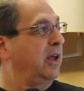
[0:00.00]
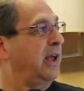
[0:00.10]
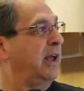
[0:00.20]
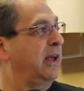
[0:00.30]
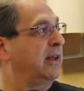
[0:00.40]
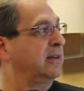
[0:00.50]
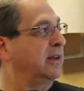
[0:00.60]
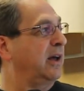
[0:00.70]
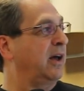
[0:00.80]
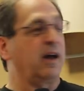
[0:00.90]

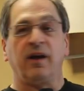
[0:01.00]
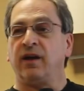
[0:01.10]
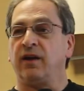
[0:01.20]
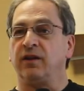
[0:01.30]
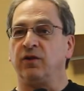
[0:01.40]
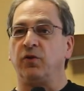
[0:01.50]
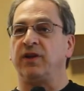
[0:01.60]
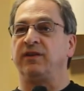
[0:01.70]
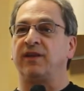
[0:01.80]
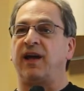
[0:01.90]
and
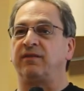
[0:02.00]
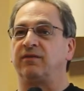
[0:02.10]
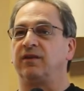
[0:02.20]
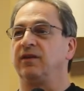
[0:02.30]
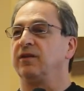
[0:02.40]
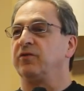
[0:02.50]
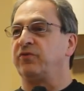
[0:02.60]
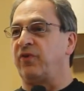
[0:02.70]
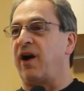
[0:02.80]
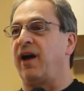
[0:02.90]
loading that
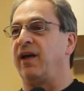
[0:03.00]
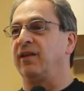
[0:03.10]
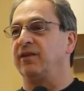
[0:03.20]
file,